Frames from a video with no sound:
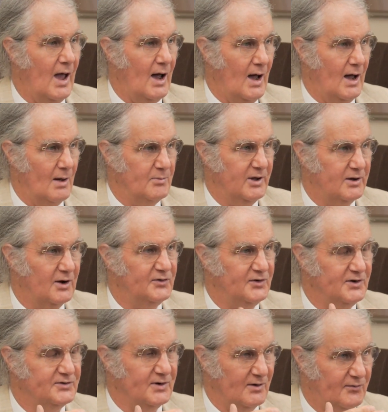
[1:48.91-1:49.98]
uh, because
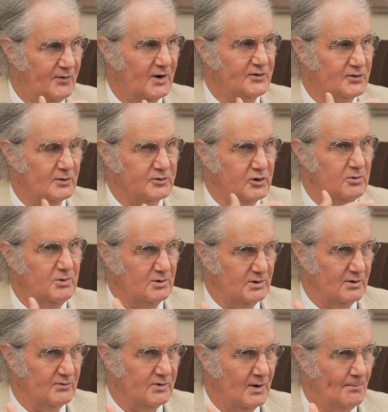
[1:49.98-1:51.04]
these effects are cumulative.